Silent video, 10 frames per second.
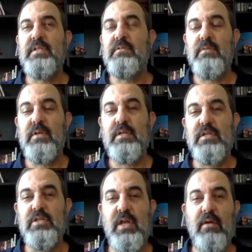is really just
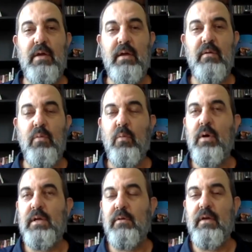sharing
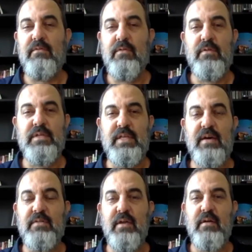what great food is
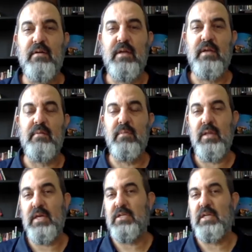out there in
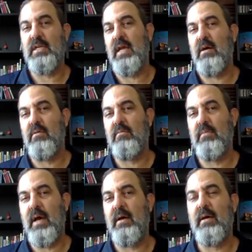Malaysia and now
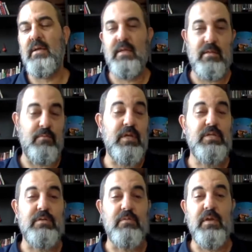in the
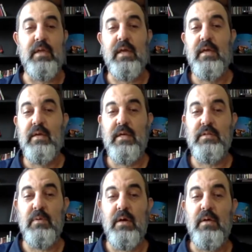region, really, as
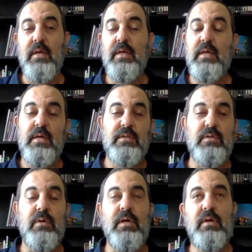well.
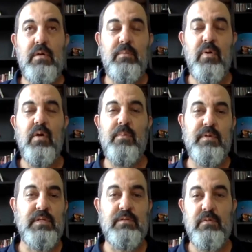So a good
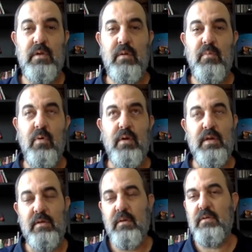purpose is really important.
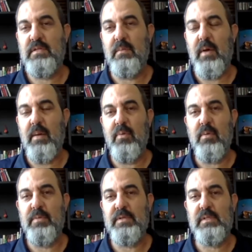And you'll notice that my
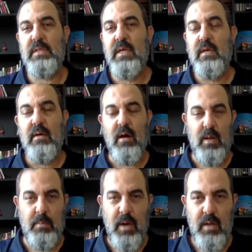purpose
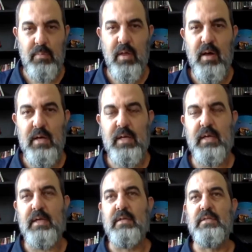on my blog
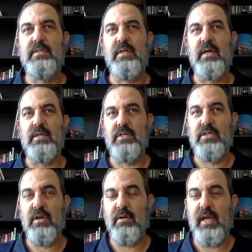is just
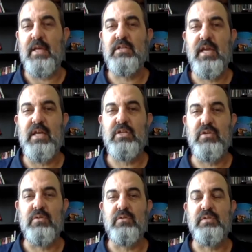sharing
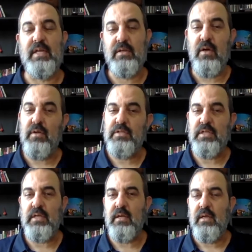educational
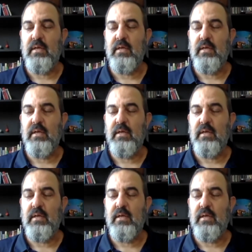technology